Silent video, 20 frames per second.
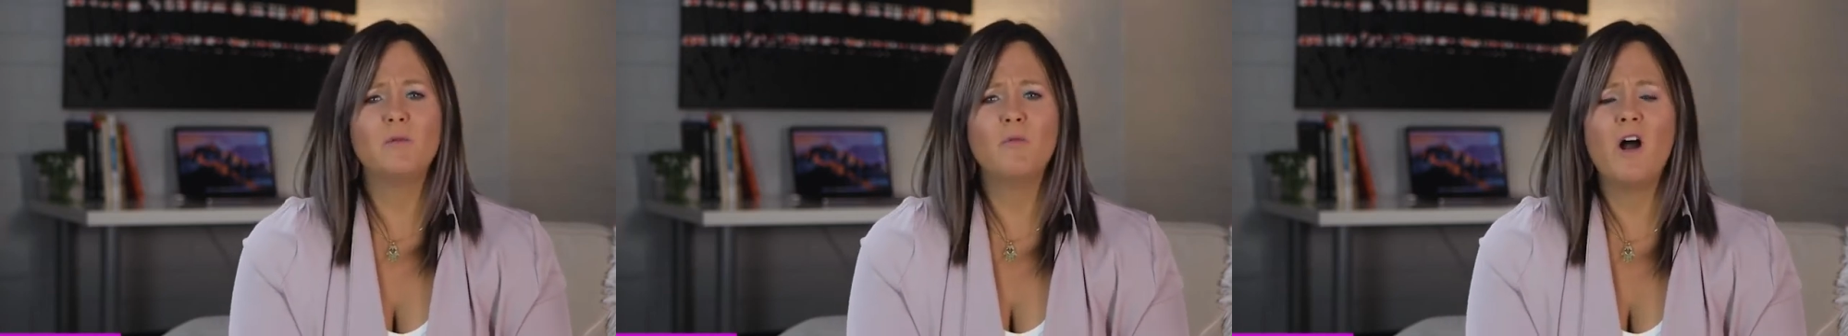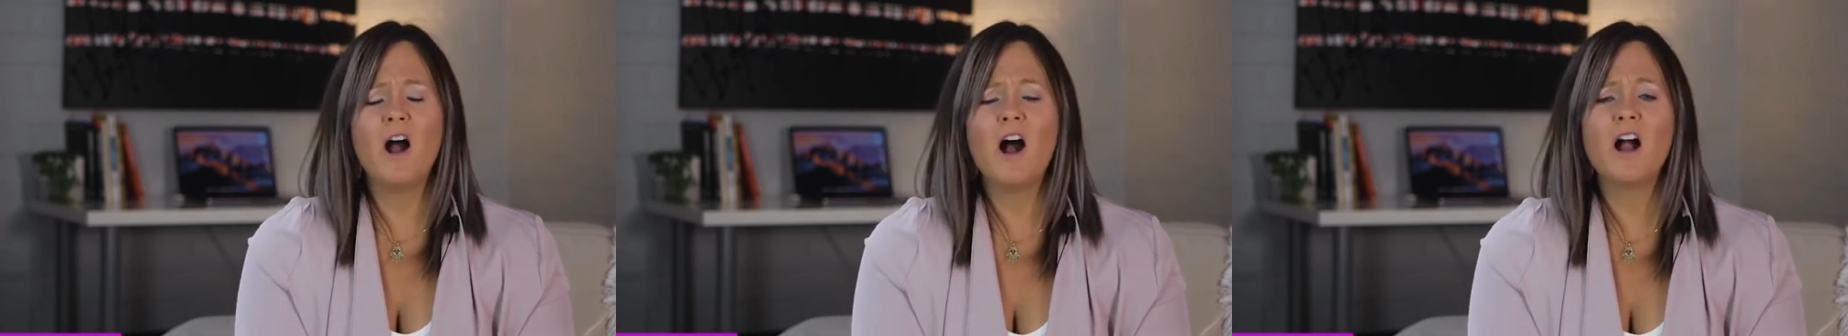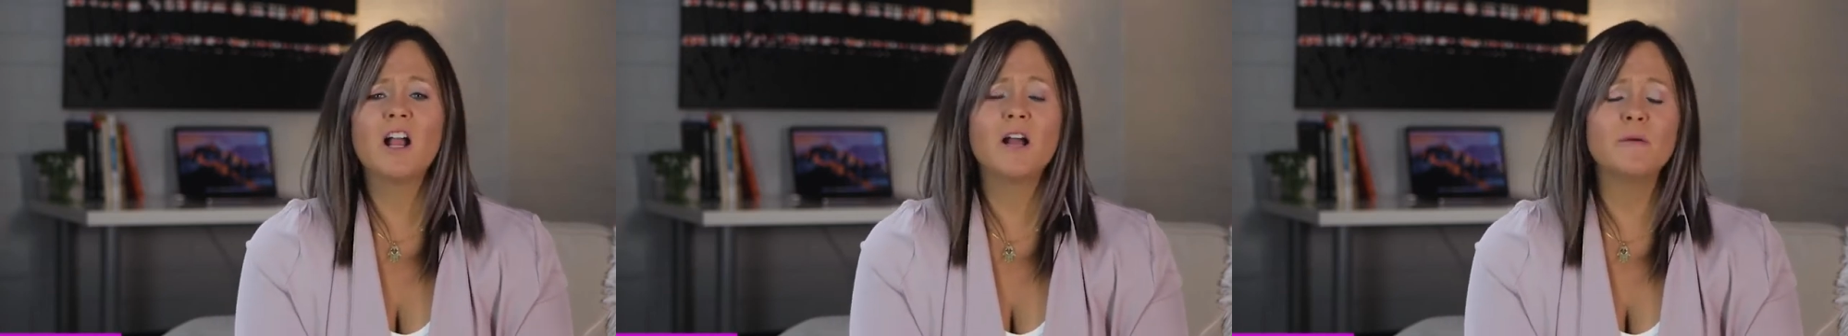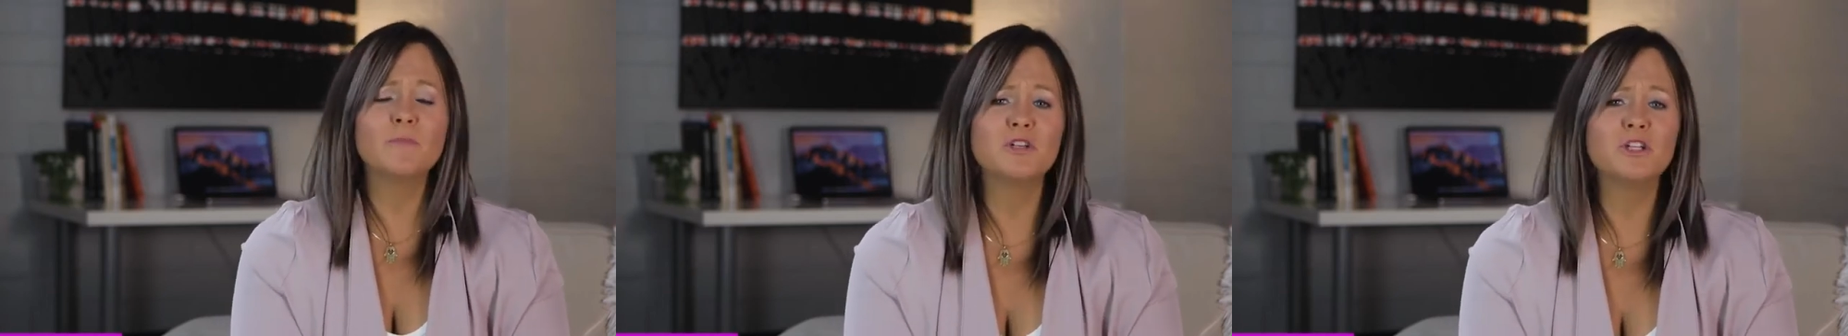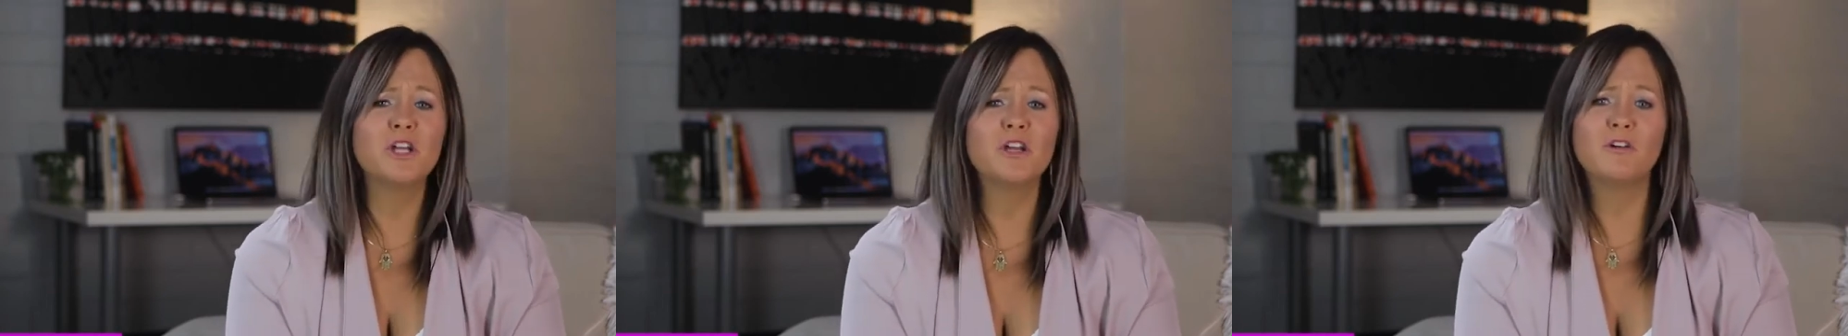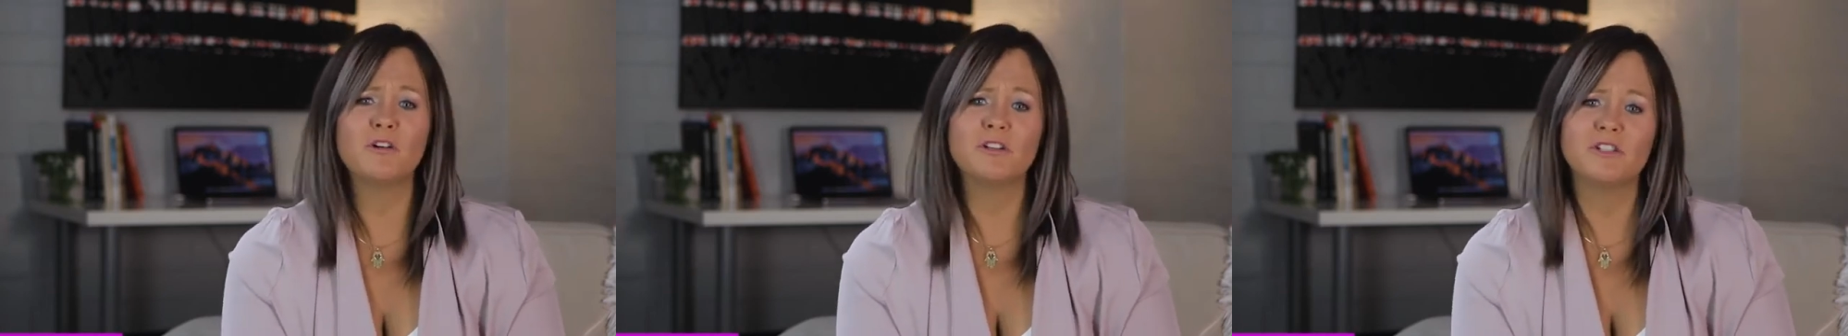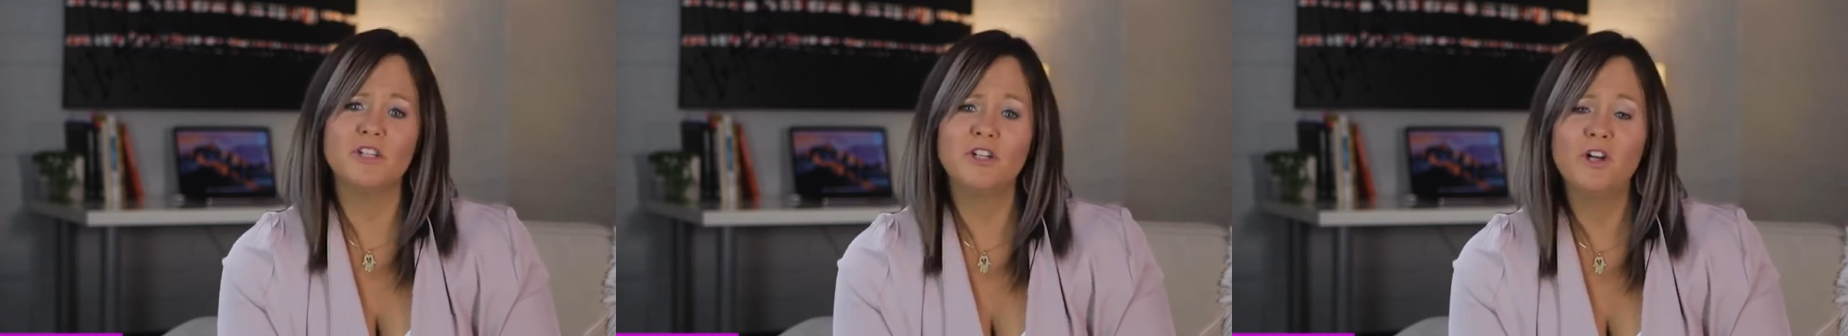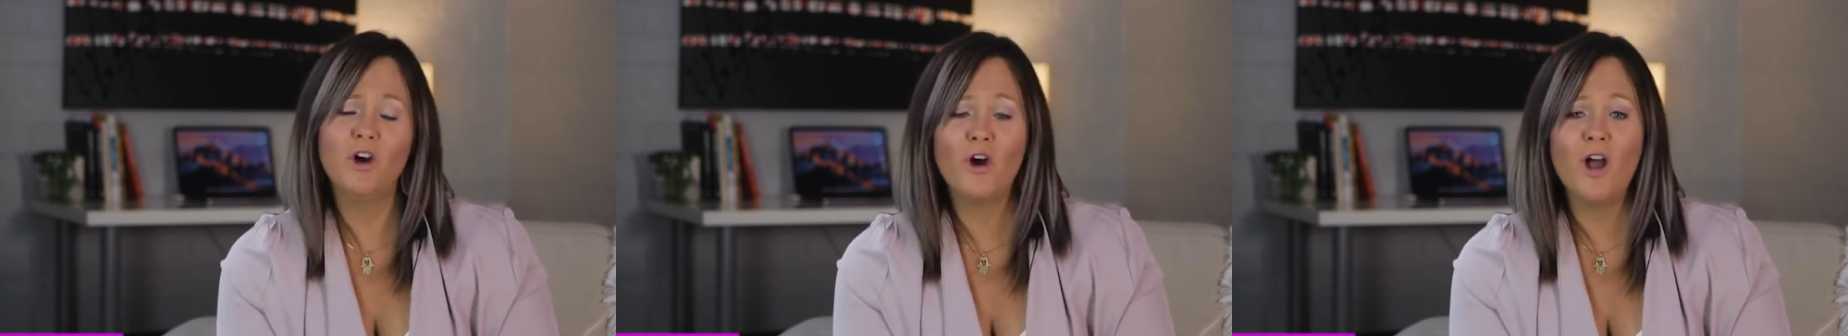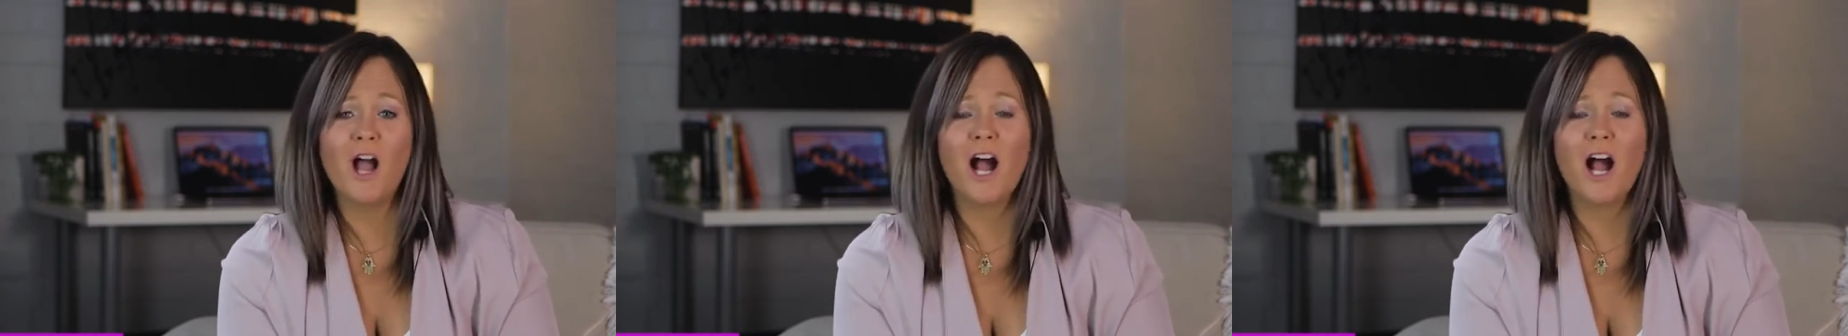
well, how come she got to go?